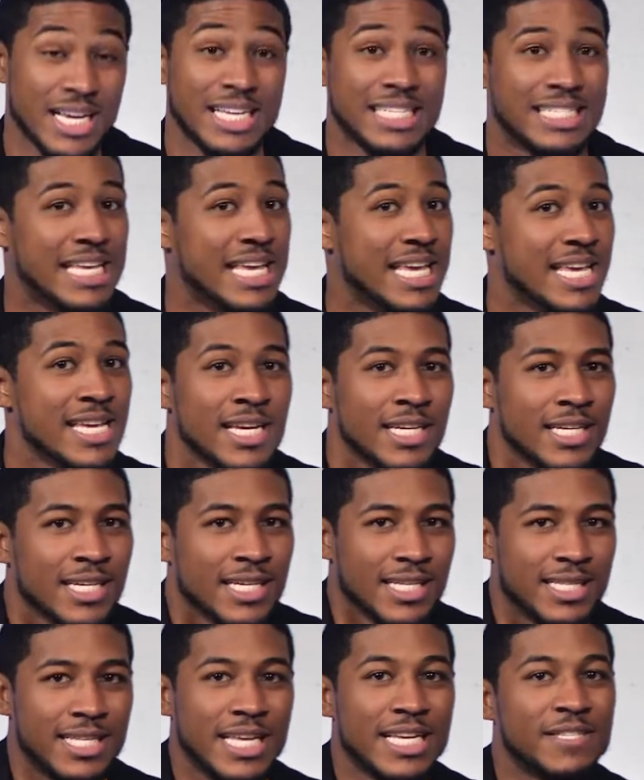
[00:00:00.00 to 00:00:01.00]
See,
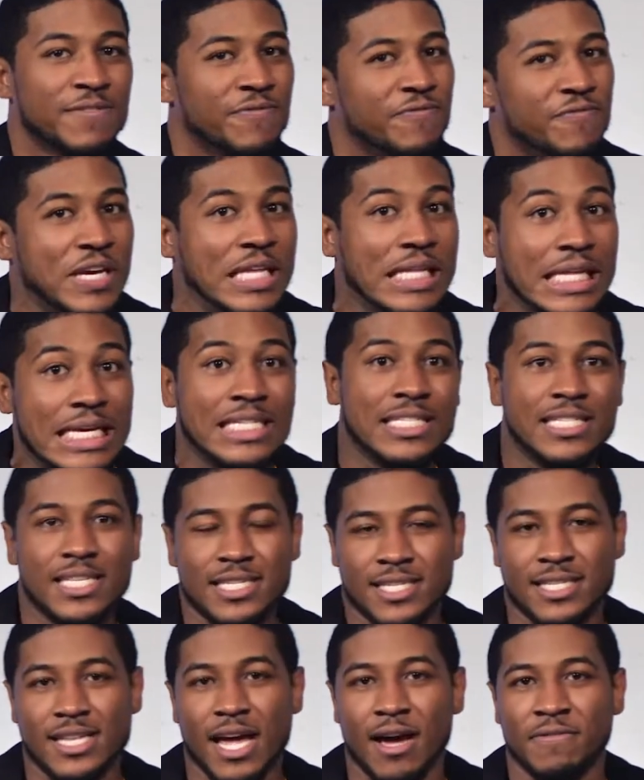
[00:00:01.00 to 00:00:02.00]
this feelings
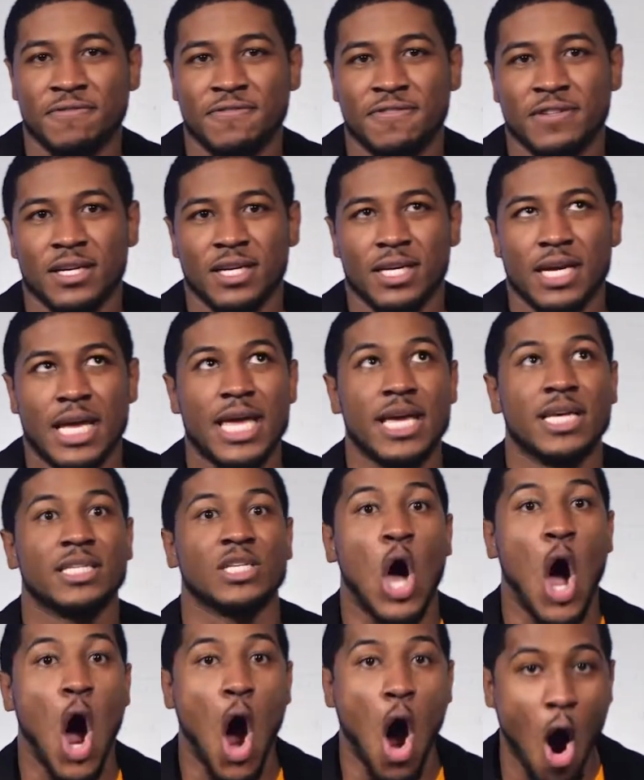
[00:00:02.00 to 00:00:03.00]
stuff is
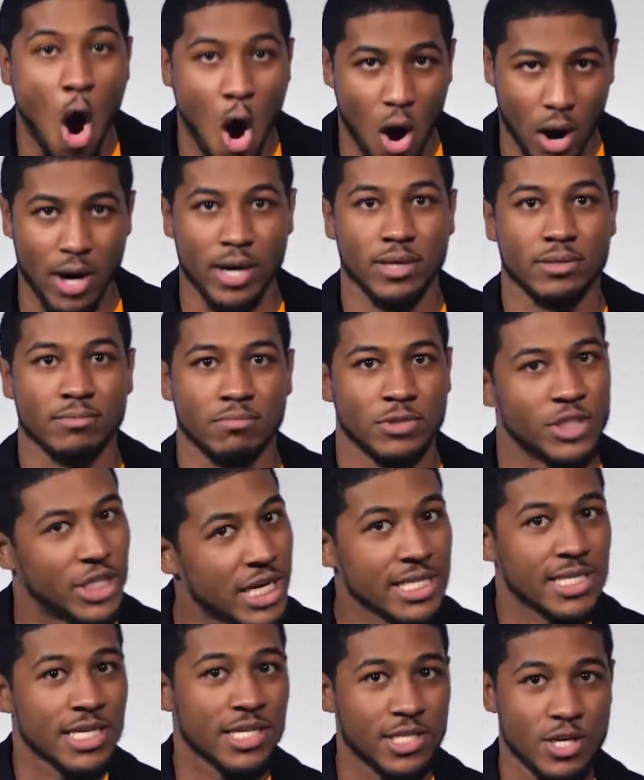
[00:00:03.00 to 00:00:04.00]
hard.
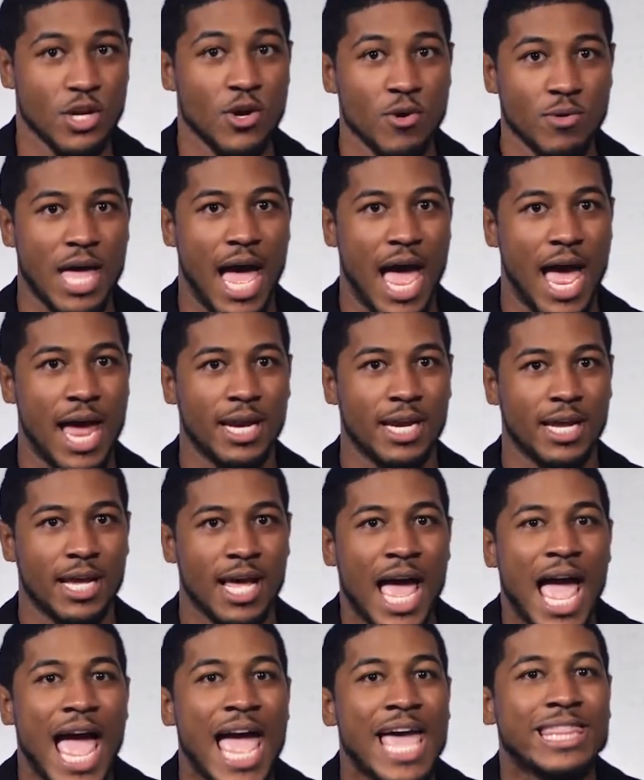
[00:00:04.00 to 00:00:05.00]
Jesus knew that,
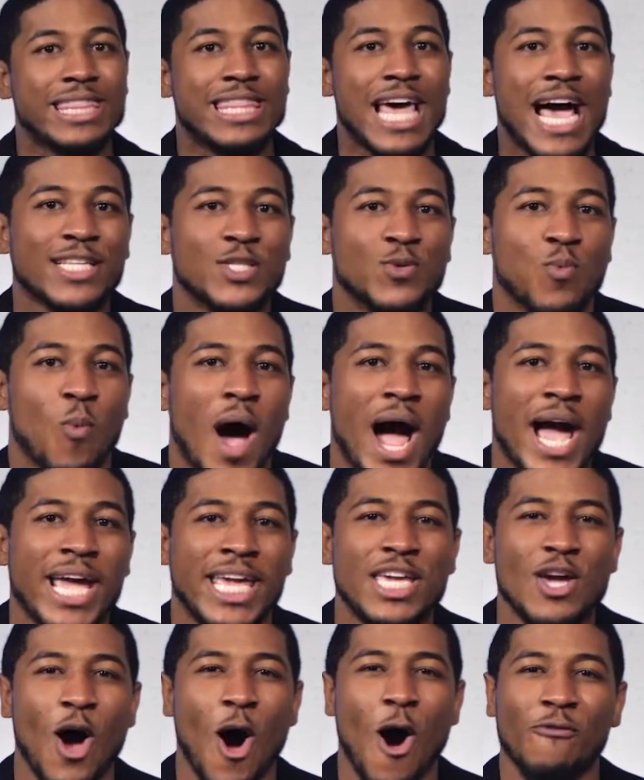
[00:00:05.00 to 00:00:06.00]
and that's why
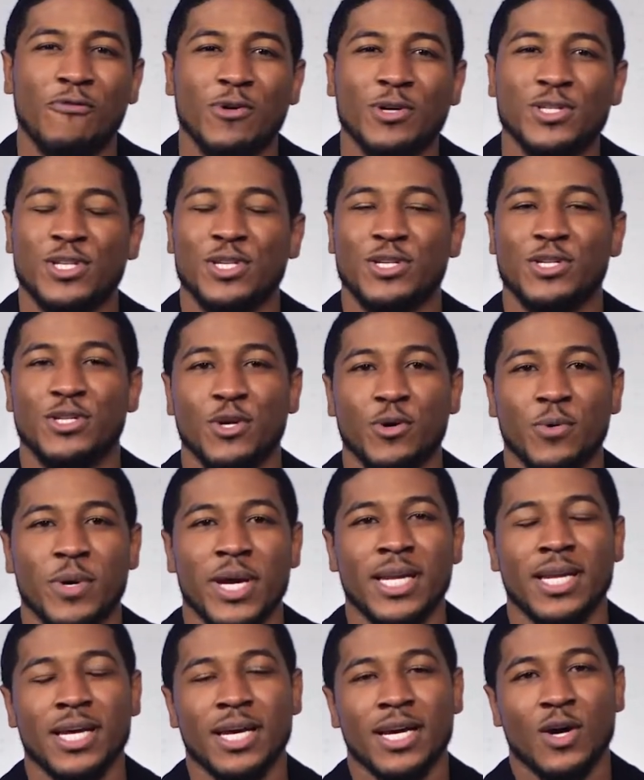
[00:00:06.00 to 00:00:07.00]
he offers to do
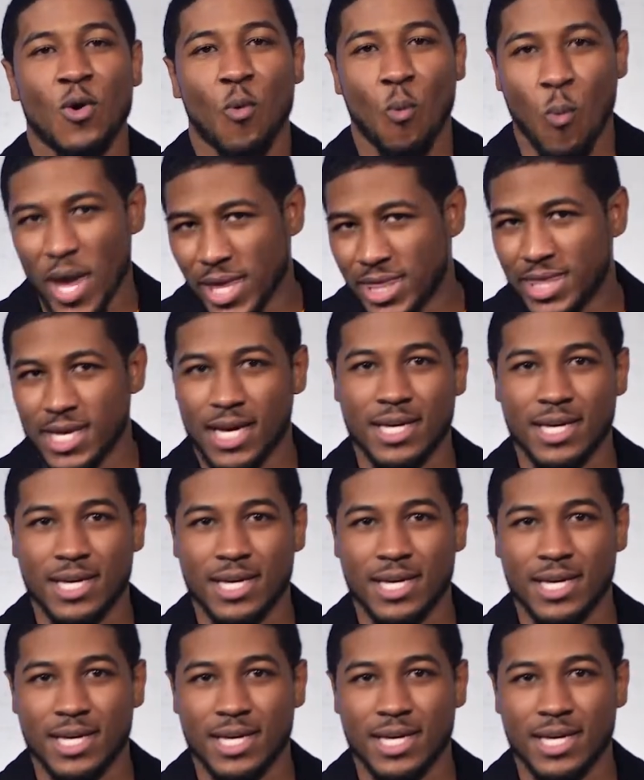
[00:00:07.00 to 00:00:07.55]
it with